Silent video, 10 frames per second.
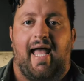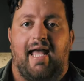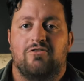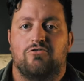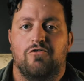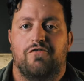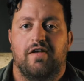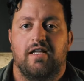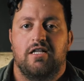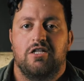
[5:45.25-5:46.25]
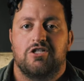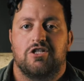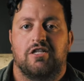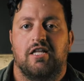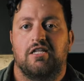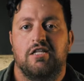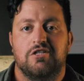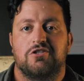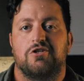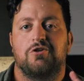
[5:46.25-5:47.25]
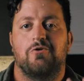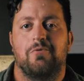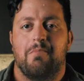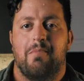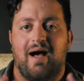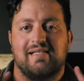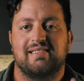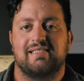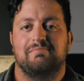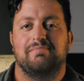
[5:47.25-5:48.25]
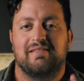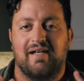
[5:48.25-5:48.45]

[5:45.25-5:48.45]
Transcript: And to finish the dish you must